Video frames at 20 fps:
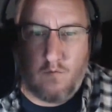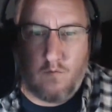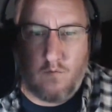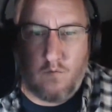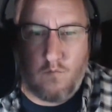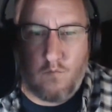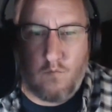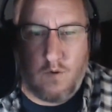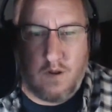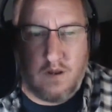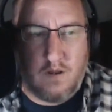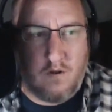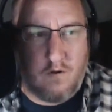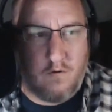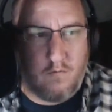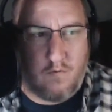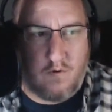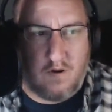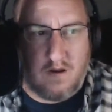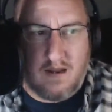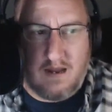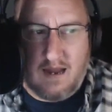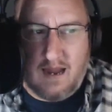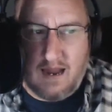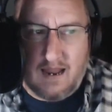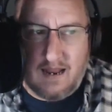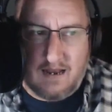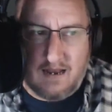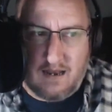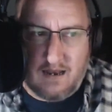when you
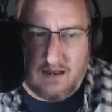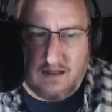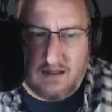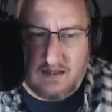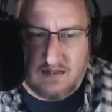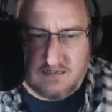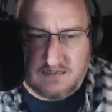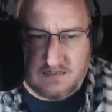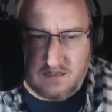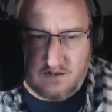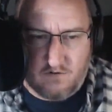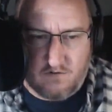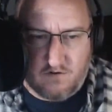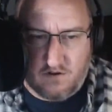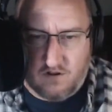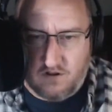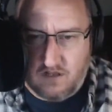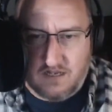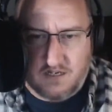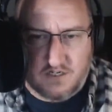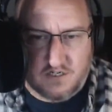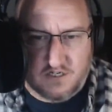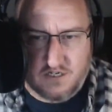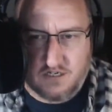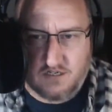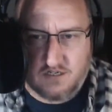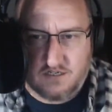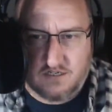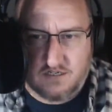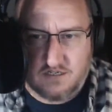get these little
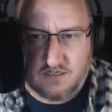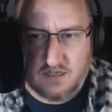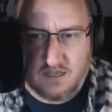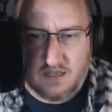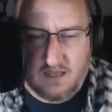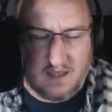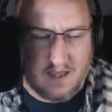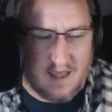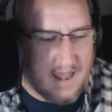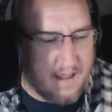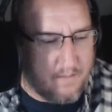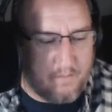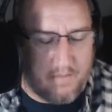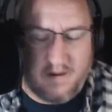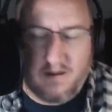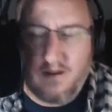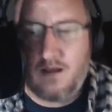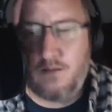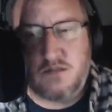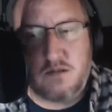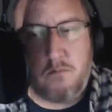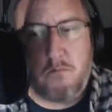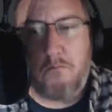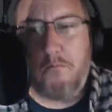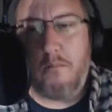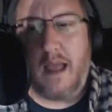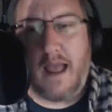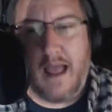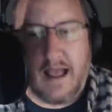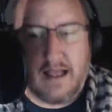glitches, it becomes a
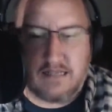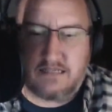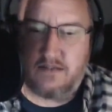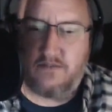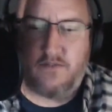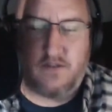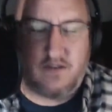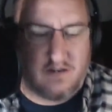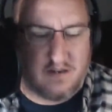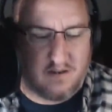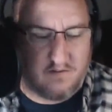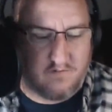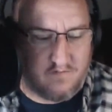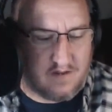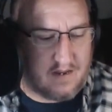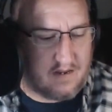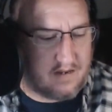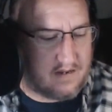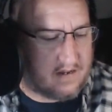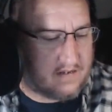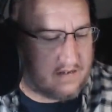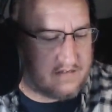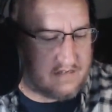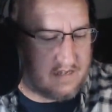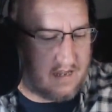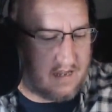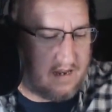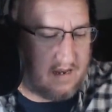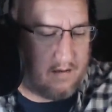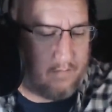massive inconvenience.
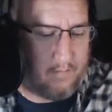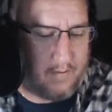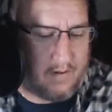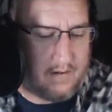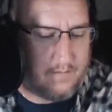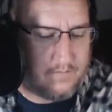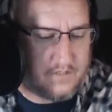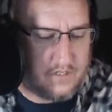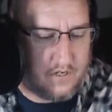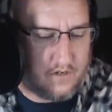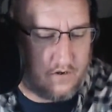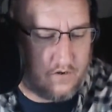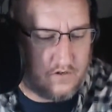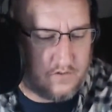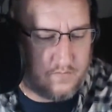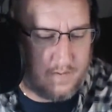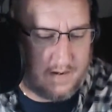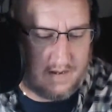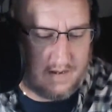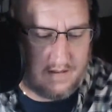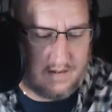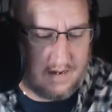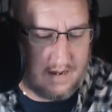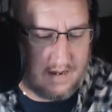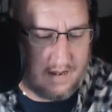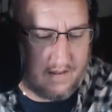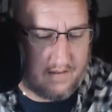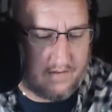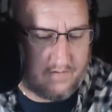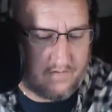It becomes a huge pain in the
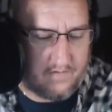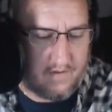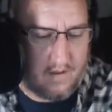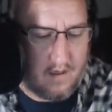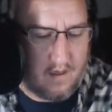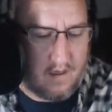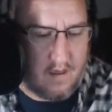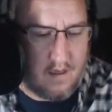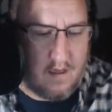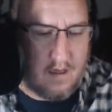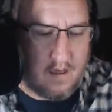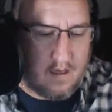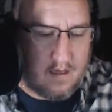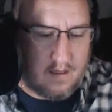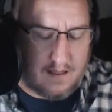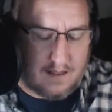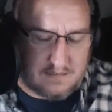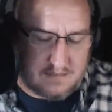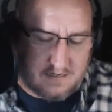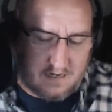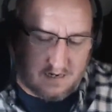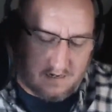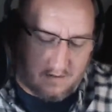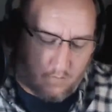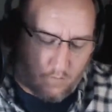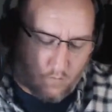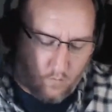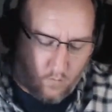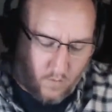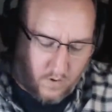ass. That's like
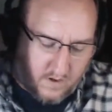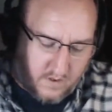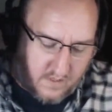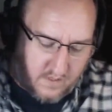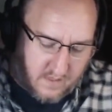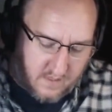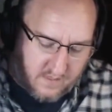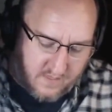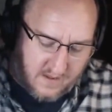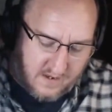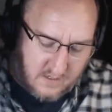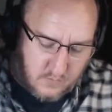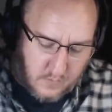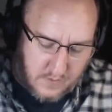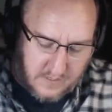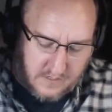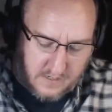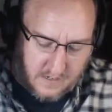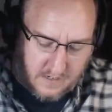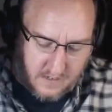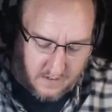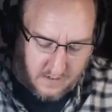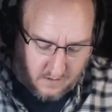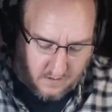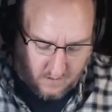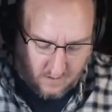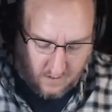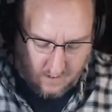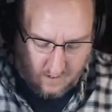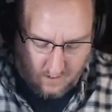one of the things we did
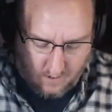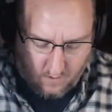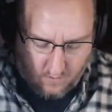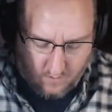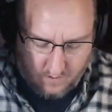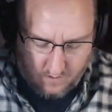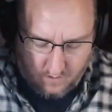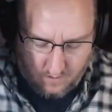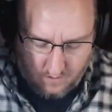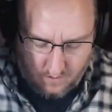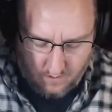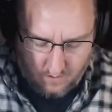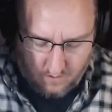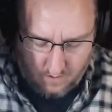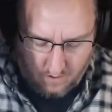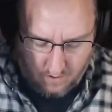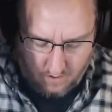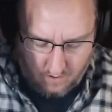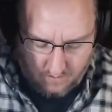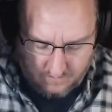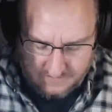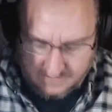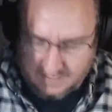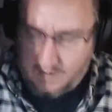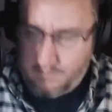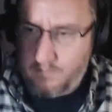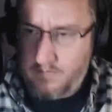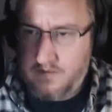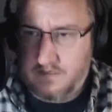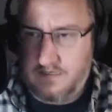on a
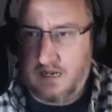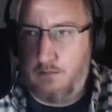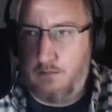same